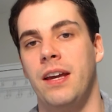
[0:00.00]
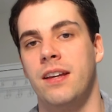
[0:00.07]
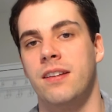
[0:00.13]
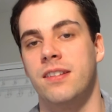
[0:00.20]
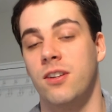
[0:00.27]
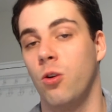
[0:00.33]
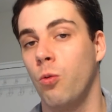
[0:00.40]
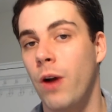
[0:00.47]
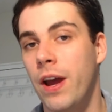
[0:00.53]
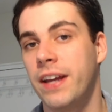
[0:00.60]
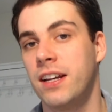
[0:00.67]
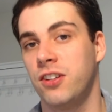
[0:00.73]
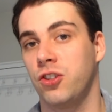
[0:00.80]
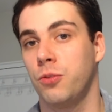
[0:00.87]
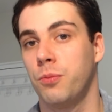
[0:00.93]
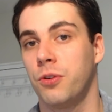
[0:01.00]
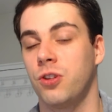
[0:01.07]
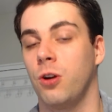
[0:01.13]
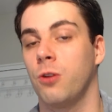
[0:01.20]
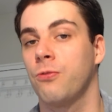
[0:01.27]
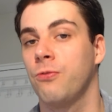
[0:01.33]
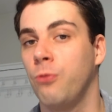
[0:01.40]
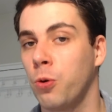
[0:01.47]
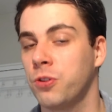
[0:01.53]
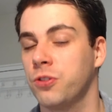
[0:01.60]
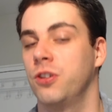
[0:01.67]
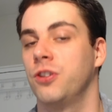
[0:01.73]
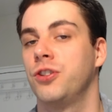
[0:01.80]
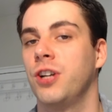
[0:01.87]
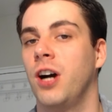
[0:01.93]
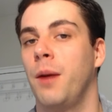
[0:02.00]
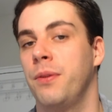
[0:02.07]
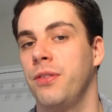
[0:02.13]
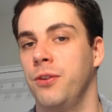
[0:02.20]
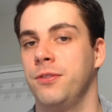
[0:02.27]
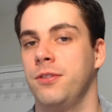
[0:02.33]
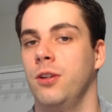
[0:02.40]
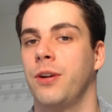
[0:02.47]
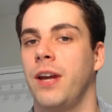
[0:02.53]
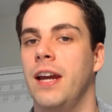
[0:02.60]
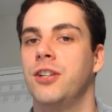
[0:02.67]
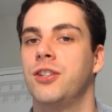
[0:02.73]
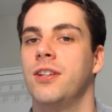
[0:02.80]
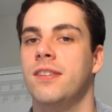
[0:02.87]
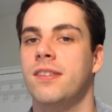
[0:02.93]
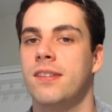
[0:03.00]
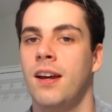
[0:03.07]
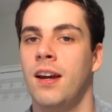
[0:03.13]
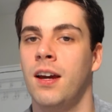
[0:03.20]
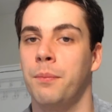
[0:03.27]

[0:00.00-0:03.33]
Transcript: And in a way, customers are forced to shop at those locations